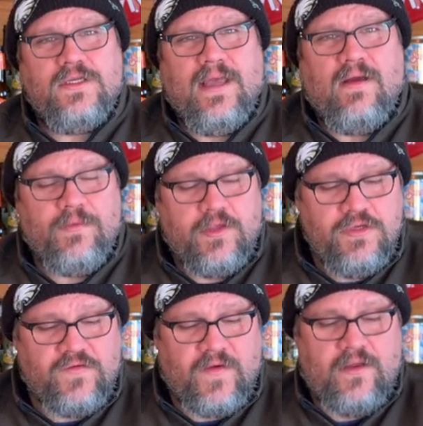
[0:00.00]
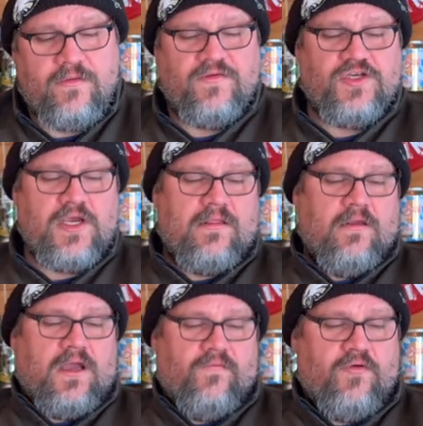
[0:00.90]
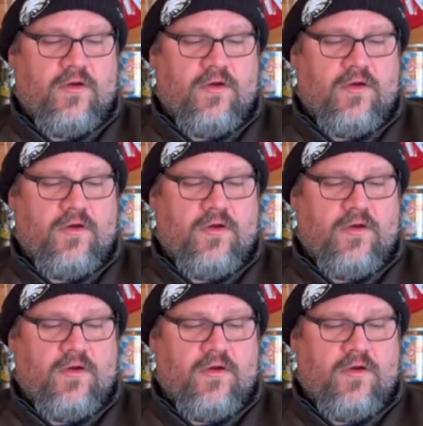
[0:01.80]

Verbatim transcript: Now, I'm a huge fan of those chocolate covered